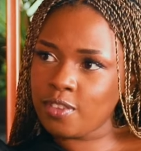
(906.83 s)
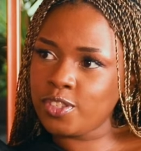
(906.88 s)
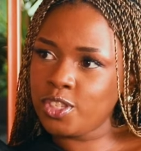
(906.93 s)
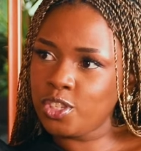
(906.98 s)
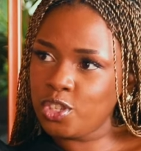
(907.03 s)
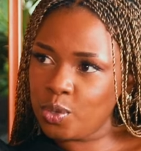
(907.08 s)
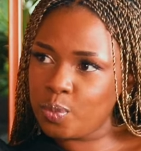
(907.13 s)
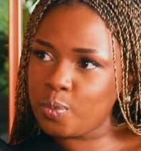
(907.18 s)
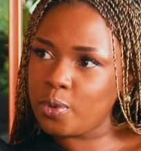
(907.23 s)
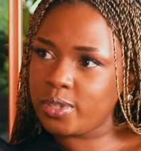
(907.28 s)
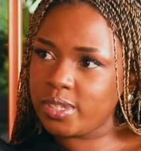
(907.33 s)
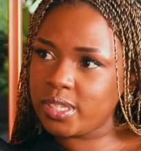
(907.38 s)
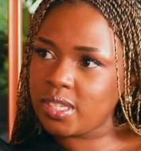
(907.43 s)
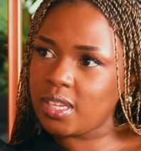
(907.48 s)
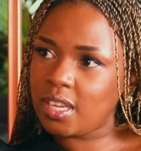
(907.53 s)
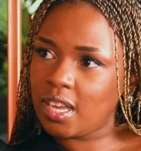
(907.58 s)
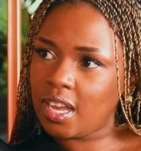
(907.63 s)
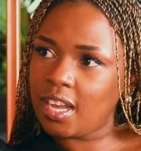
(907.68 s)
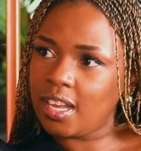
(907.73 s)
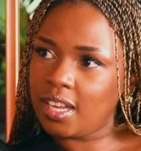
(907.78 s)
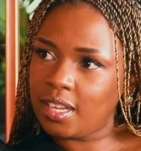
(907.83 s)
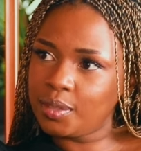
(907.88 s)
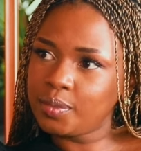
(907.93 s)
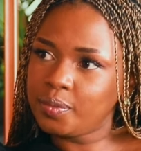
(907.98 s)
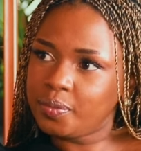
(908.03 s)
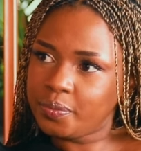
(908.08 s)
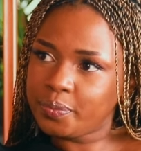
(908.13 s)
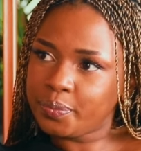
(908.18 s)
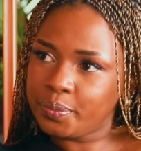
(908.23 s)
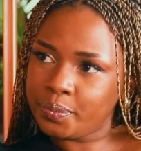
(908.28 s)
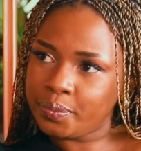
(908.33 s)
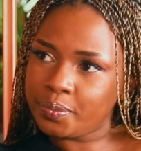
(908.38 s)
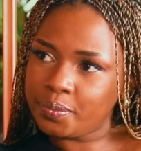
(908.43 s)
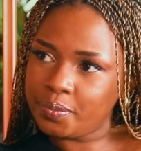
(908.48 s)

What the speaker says: I've seen you posting her.